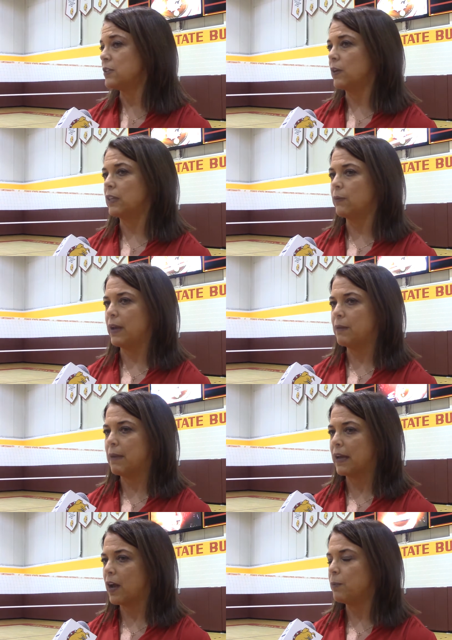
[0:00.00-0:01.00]
so I think we had to
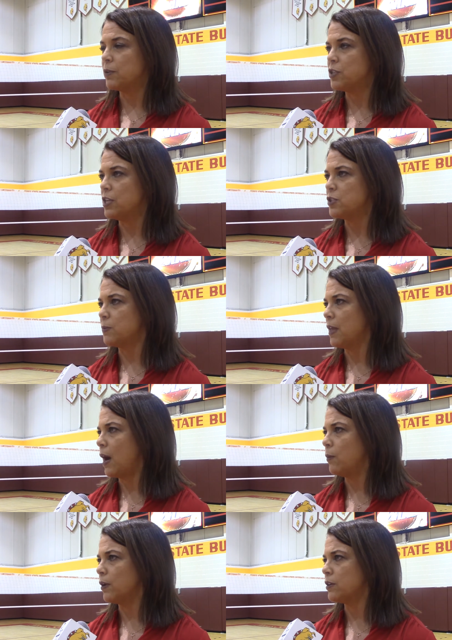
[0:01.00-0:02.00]
make a couple changes with
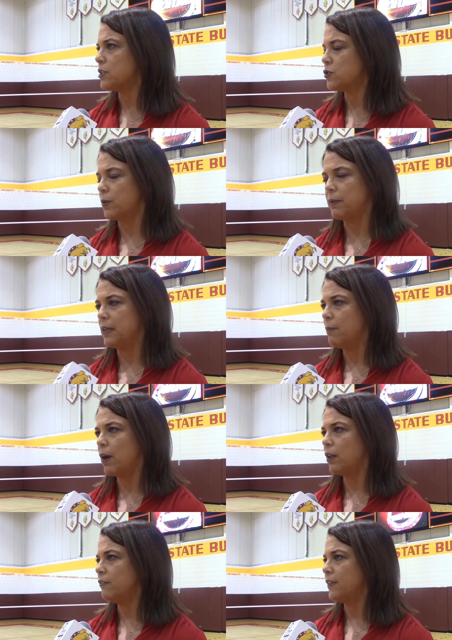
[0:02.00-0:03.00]
how we were distributing the
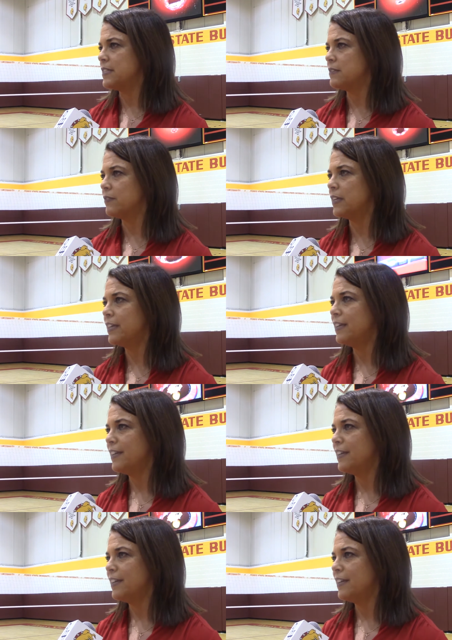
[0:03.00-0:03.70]
ball offensively.